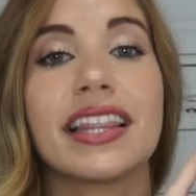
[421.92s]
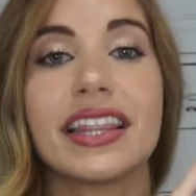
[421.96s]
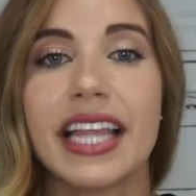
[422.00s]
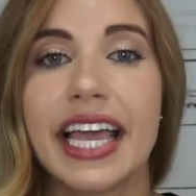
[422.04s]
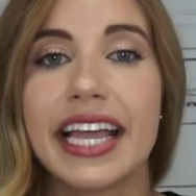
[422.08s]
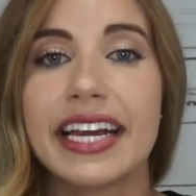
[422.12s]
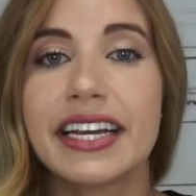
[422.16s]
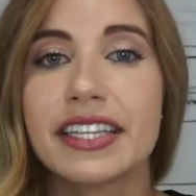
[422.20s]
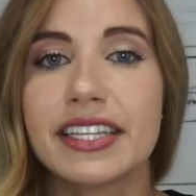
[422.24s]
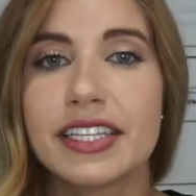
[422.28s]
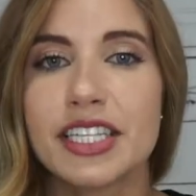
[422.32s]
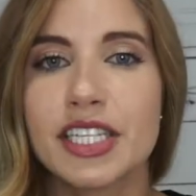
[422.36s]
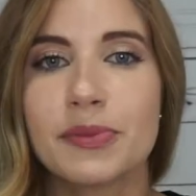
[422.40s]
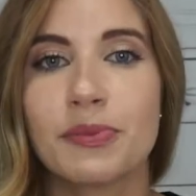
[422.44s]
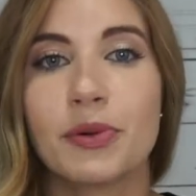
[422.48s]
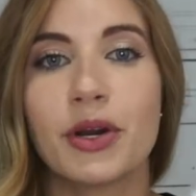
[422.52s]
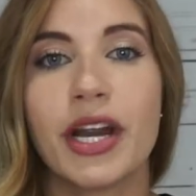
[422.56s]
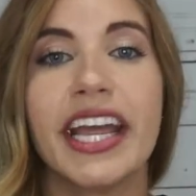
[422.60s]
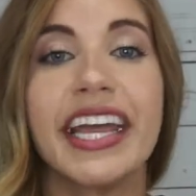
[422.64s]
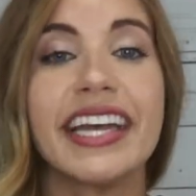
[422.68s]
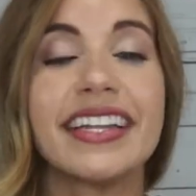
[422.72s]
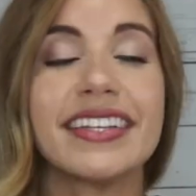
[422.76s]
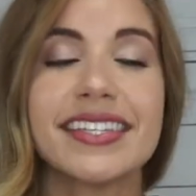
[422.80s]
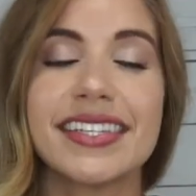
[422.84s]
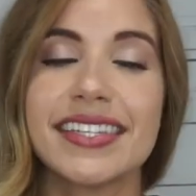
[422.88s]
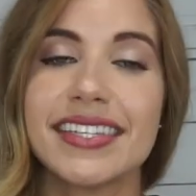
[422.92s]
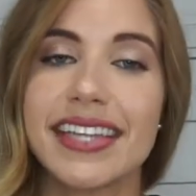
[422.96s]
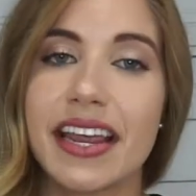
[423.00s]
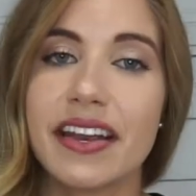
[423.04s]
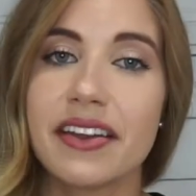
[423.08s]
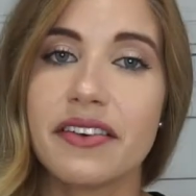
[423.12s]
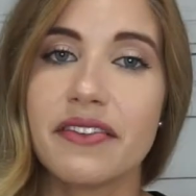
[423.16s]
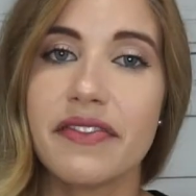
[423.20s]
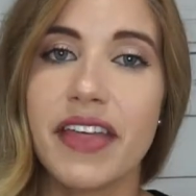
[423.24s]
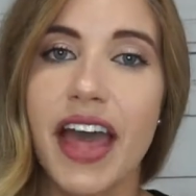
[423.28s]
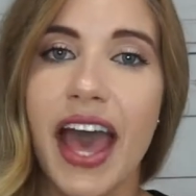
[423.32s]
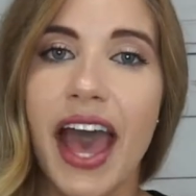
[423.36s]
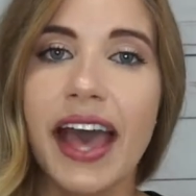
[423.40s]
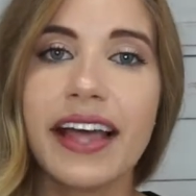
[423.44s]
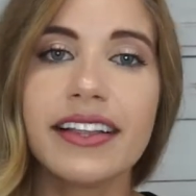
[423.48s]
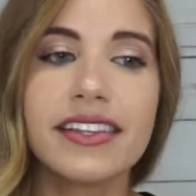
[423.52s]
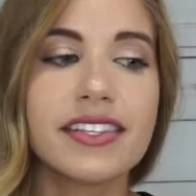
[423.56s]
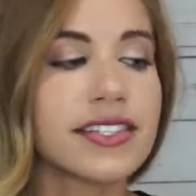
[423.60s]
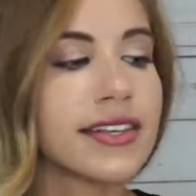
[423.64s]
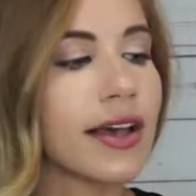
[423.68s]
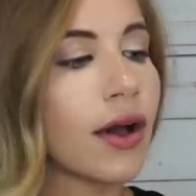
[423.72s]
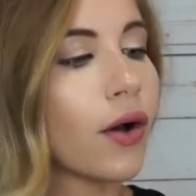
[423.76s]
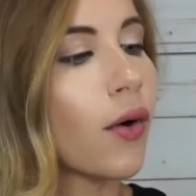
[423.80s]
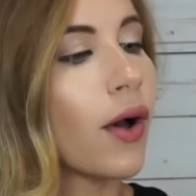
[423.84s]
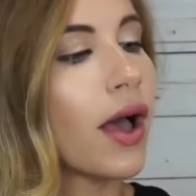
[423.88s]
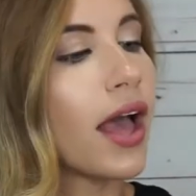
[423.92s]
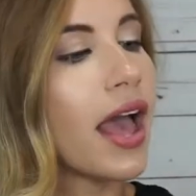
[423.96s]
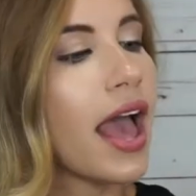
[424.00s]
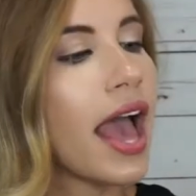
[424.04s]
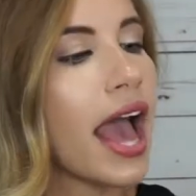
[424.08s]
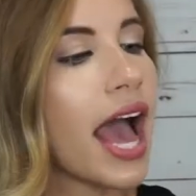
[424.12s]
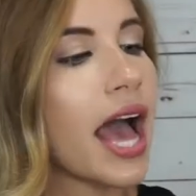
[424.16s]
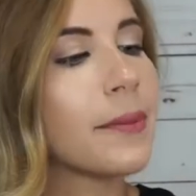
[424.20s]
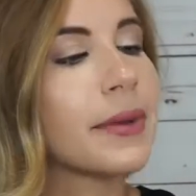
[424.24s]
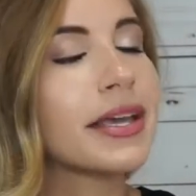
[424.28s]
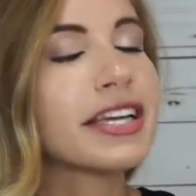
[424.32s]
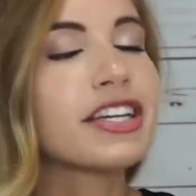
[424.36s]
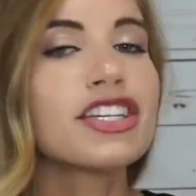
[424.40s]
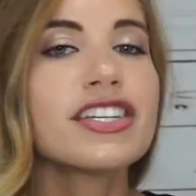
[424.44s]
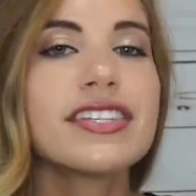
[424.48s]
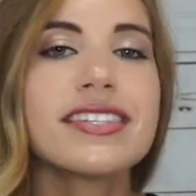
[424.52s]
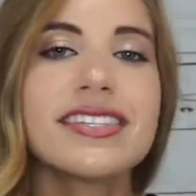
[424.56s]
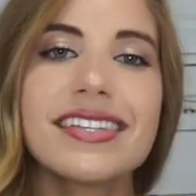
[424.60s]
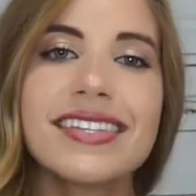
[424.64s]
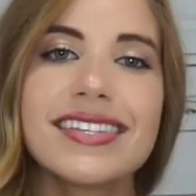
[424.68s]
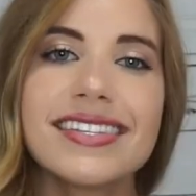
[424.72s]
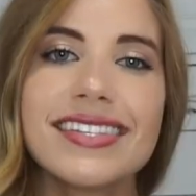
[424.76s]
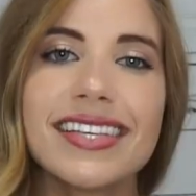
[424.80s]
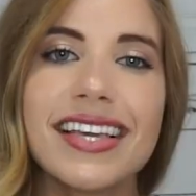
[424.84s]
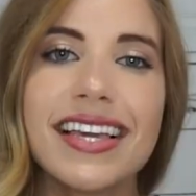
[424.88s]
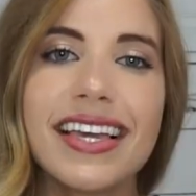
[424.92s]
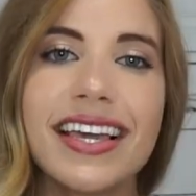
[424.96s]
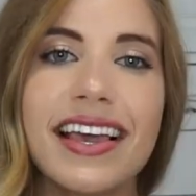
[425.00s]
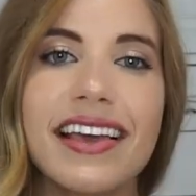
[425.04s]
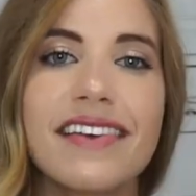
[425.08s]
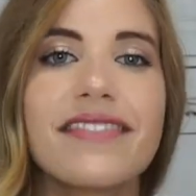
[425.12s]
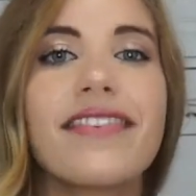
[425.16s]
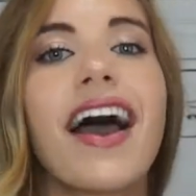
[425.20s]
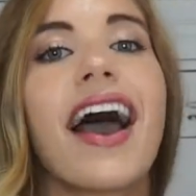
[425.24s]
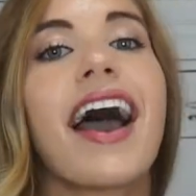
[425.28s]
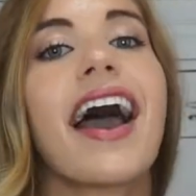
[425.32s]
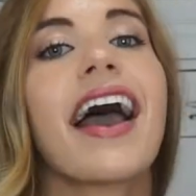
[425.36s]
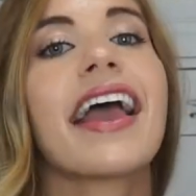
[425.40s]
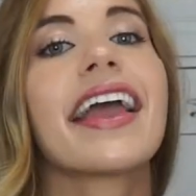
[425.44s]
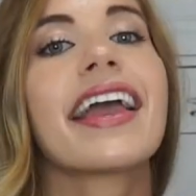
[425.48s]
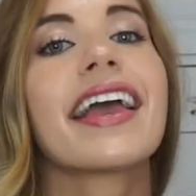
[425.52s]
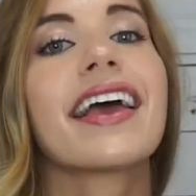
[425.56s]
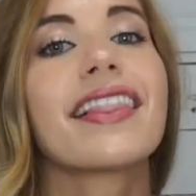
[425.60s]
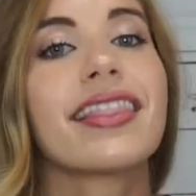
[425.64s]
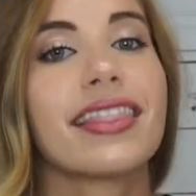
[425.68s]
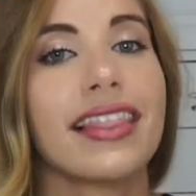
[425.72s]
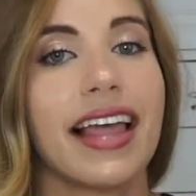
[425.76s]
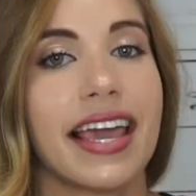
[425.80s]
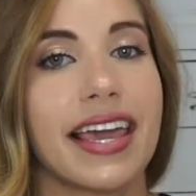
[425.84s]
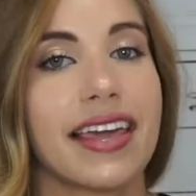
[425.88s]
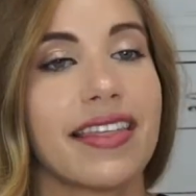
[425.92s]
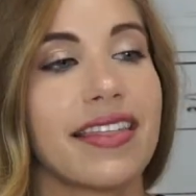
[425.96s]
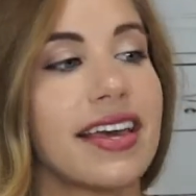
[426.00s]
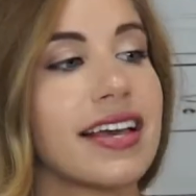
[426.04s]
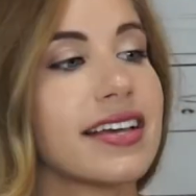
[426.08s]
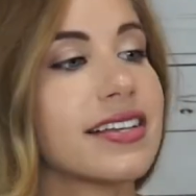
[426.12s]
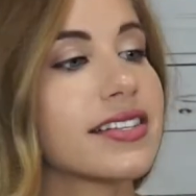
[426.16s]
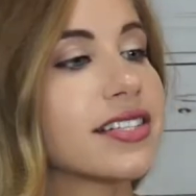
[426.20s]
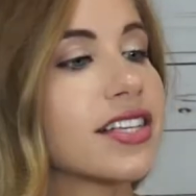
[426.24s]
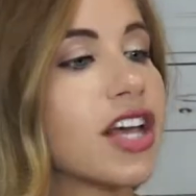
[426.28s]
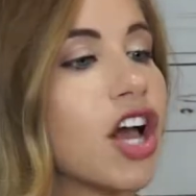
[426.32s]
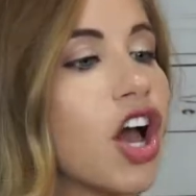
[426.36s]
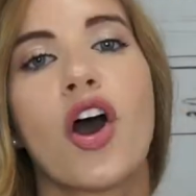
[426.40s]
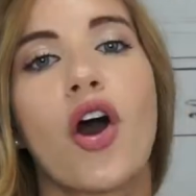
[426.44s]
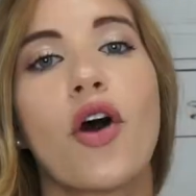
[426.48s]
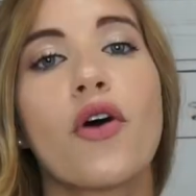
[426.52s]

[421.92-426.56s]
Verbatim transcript: liked the spray instead of that. So I'm anxious to see if I like this.